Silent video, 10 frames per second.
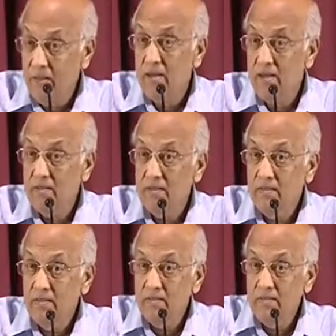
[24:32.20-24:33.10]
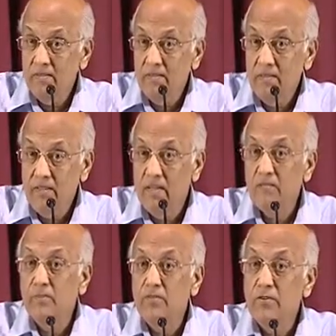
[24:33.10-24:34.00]
Yeah, he
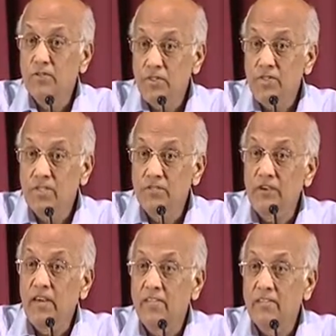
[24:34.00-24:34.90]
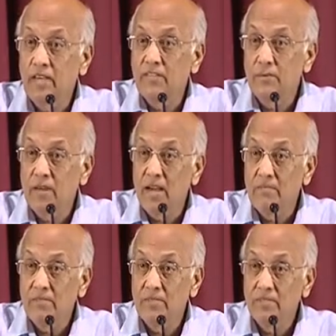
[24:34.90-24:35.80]
lived before Jesus' face. That's what
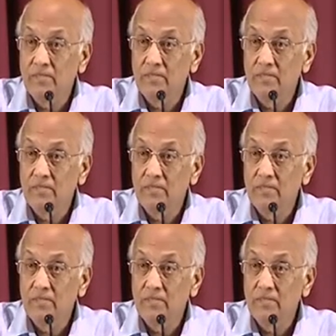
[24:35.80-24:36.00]
happened.